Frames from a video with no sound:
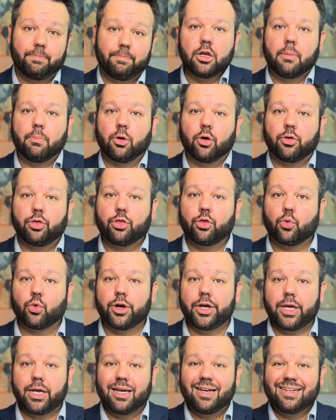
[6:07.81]
Number
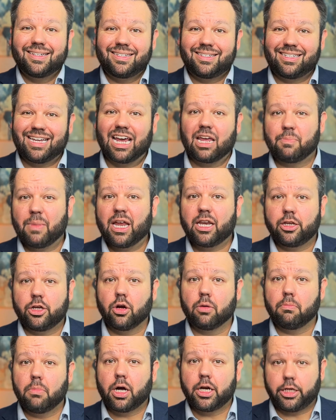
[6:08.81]
three, segment
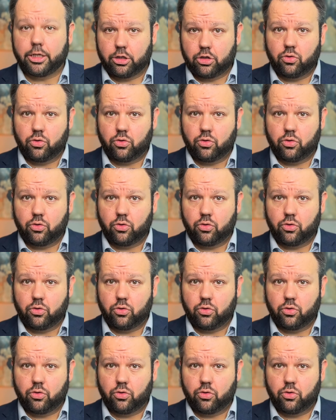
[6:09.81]
your money.